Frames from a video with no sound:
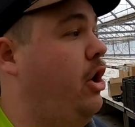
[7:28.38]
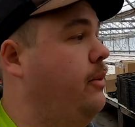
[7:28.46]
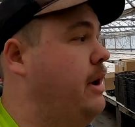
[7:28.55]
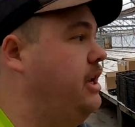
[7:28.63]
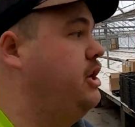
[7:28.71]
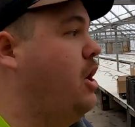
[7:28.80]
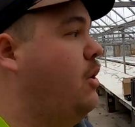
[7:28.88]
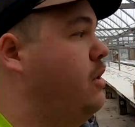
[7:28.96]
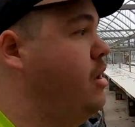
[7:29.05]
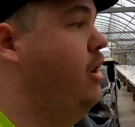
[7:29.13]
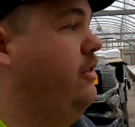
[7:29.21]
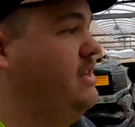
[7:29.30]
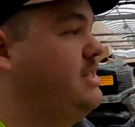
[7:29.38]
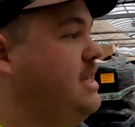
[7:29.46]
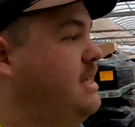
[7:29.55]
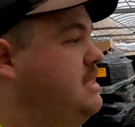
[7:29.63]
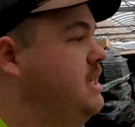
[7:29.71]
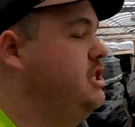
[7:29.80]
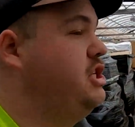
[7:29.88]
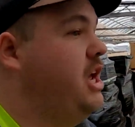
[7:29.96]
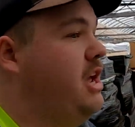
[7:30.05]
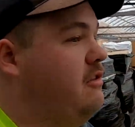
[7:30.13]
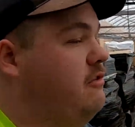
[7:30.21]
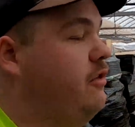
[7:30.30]
already know where all the 6-inch
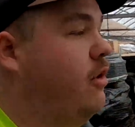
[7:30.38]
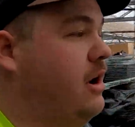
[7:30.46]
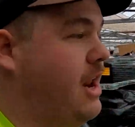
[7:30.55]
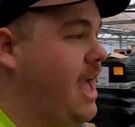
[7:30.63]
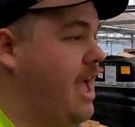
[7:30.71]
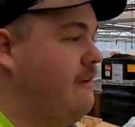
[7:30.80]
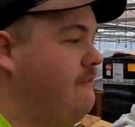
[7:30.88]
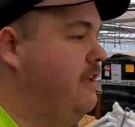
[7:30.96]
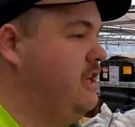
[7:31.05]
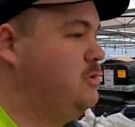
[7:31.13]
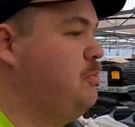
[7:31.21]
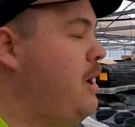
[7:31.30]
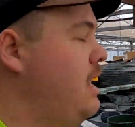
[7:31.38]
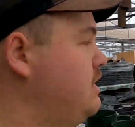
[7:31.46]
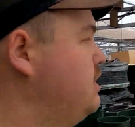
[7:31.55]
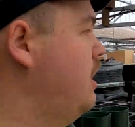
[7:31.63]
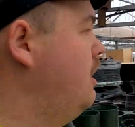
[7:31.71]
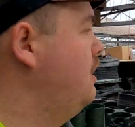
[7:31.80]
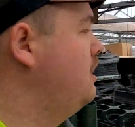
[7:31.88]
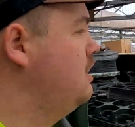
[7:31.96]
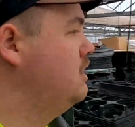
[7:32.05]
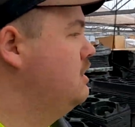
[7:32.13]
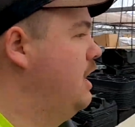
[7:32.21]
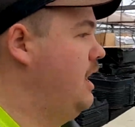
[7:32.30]
and 4.5-inch pots are.
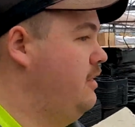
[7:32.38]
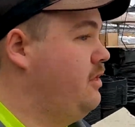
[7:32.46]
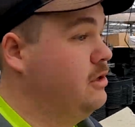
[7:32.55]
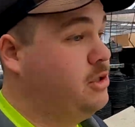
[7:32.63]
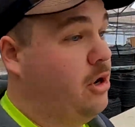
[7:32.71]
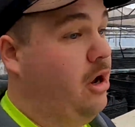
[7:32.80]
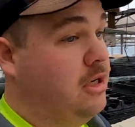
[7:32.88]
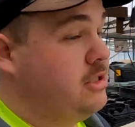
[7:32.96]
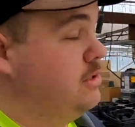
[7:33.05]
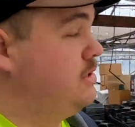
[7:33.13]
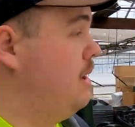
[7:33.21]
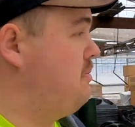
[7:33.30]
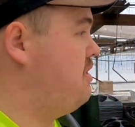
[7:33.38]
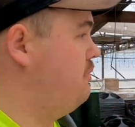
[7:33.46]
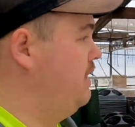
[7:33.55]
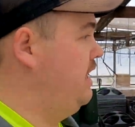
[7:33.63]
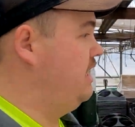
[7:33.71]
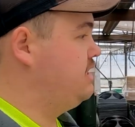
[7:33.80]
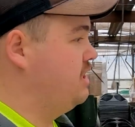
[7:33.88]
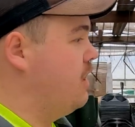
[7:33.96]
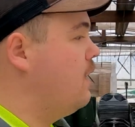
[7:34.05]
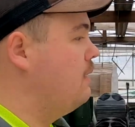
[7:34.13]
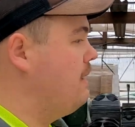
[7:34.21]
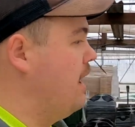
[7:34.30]
Those are also something we need to
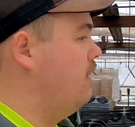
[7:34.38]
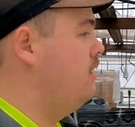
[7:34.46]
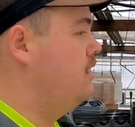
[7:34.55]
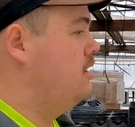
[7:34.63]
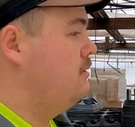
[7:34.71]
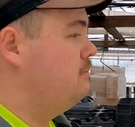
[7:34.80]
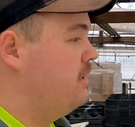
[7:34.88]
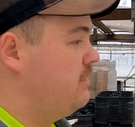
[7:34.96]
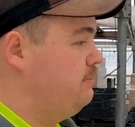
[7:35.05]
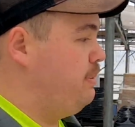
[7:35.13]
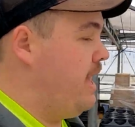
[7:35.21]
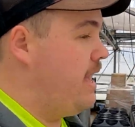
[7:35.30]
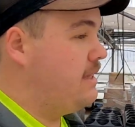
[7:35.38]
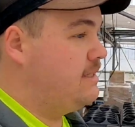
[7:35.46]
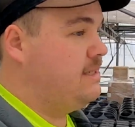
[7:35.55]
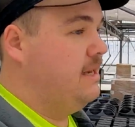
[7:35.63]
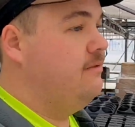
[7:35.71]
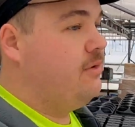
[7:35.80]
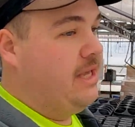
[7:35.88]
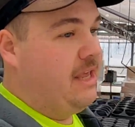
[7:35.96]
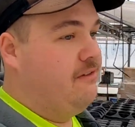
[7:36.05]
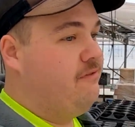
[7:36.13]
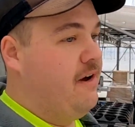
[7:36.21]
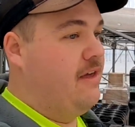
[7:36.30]
know about. But the packs, if we
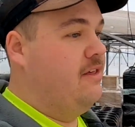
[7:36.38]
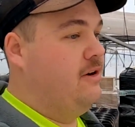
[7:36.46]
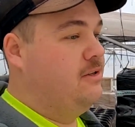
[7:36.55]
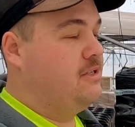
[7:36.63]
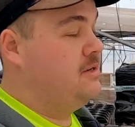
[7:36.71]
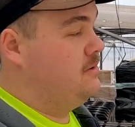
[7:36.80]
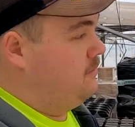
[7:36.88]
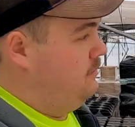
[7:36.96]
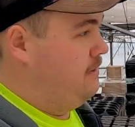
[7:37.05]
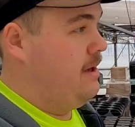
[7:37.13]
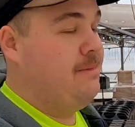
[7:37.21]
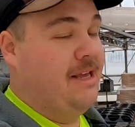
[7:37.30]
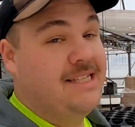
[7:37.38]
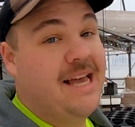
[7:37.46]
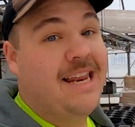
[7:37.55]
can't find those, that makes